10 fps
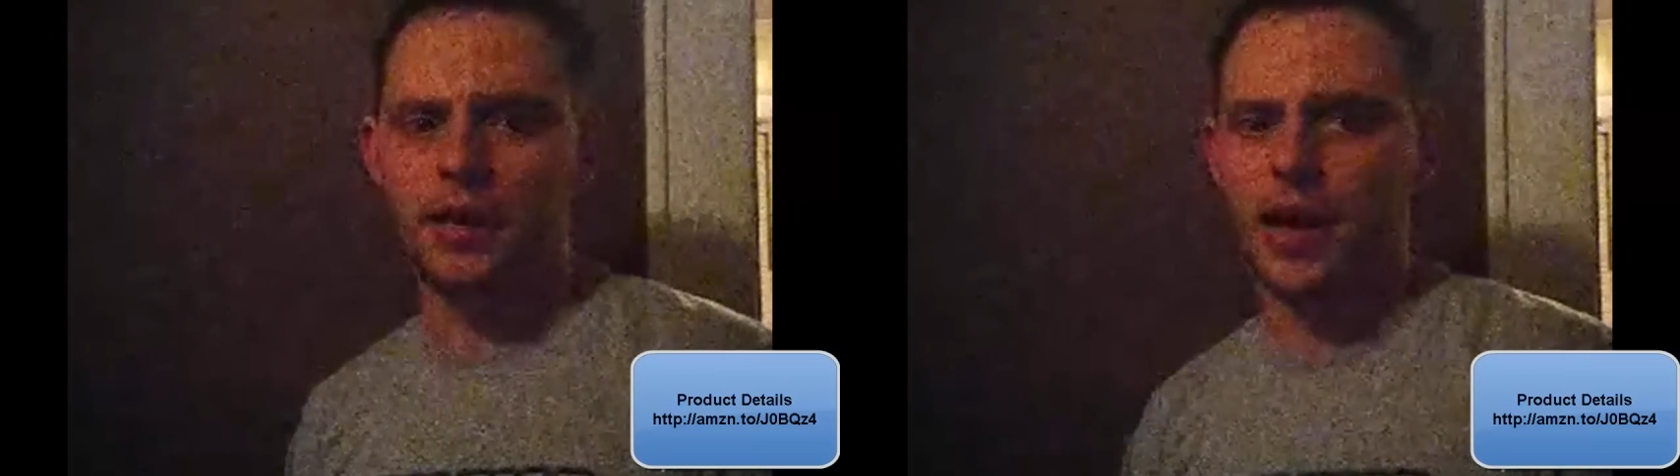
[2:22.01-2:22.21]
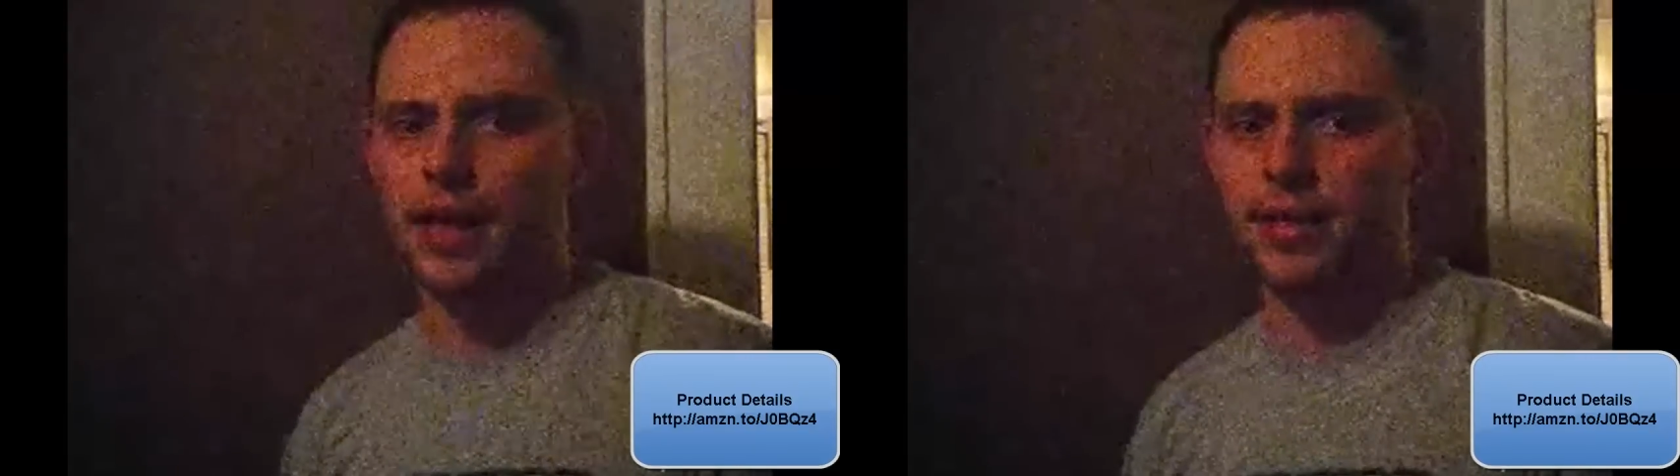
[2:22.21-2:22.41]

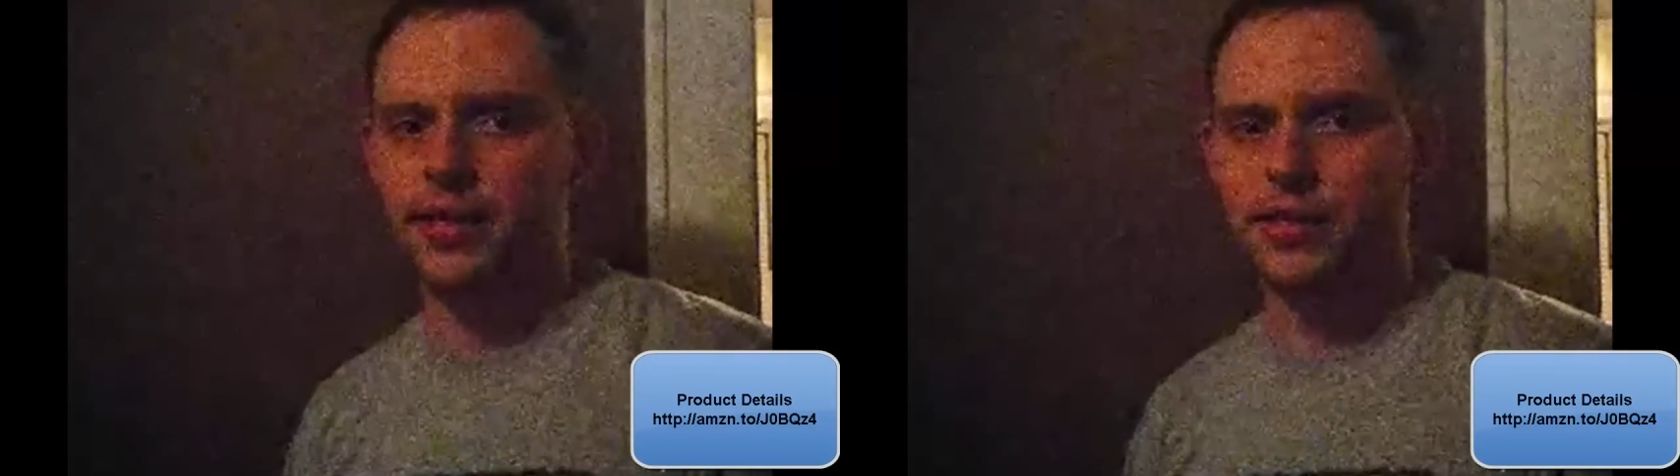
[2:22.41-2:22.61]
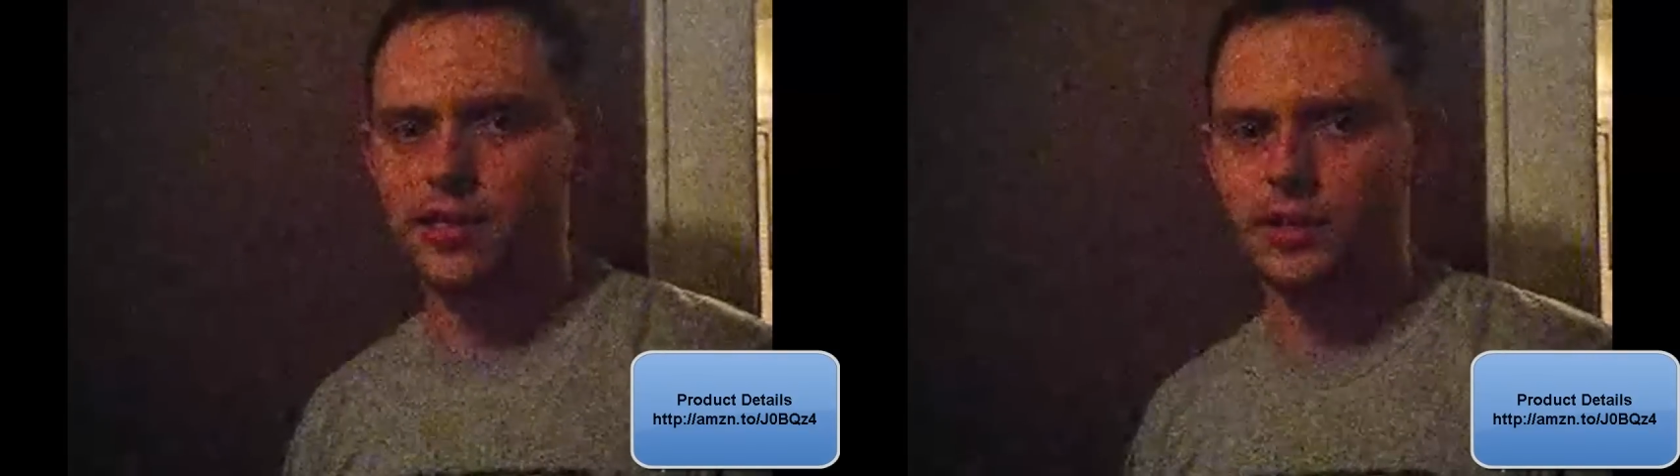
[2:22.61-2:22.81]
but I
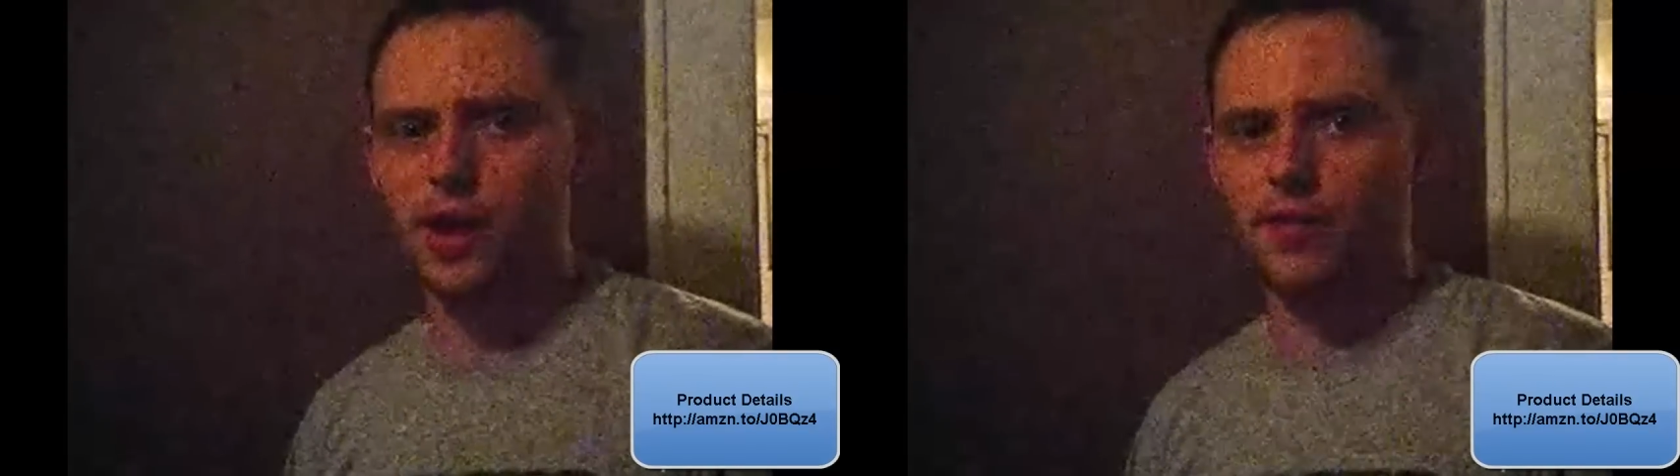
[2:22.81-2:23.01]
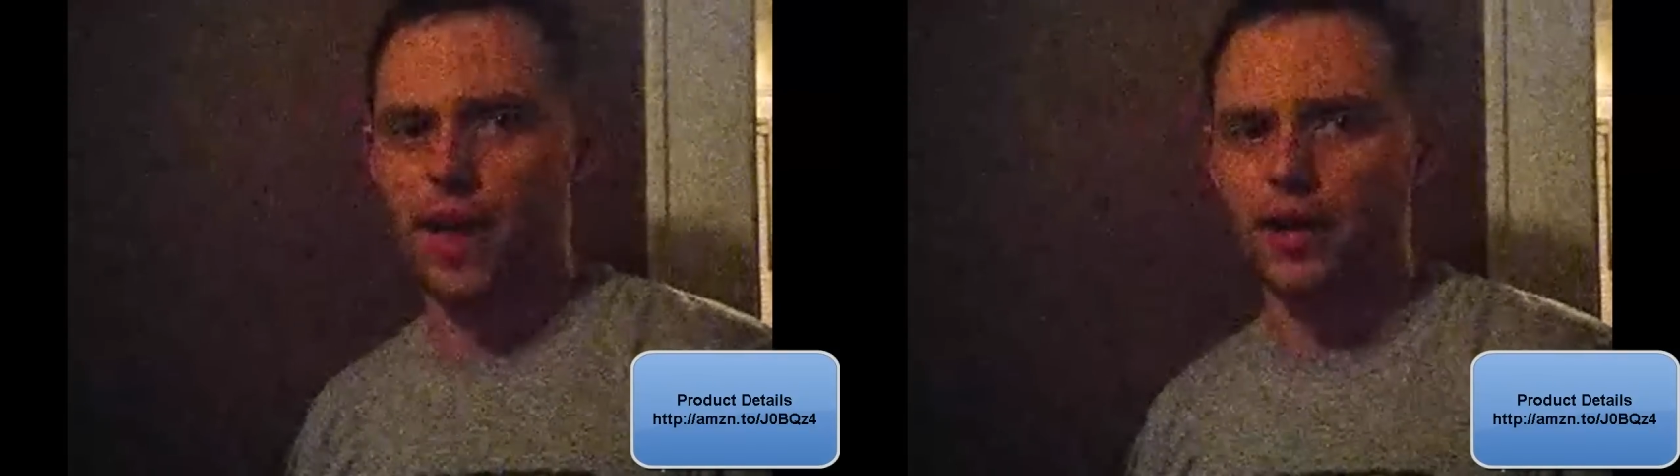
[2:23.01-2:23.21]
think this is
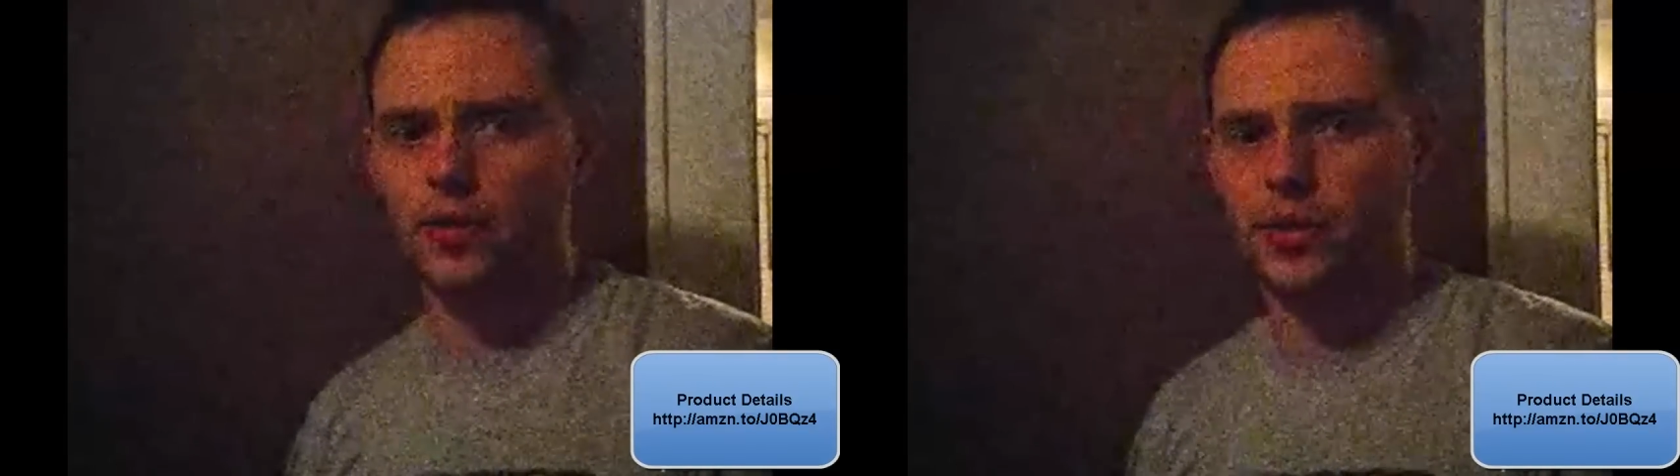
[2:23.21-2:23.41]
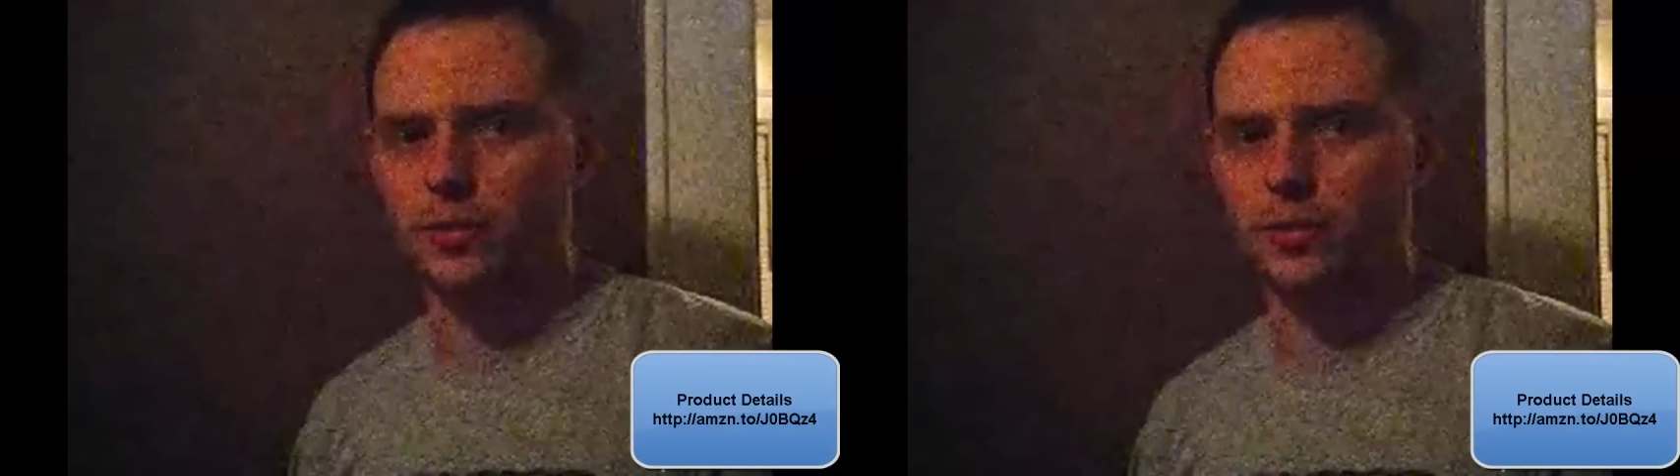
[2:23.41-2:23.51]
a great value,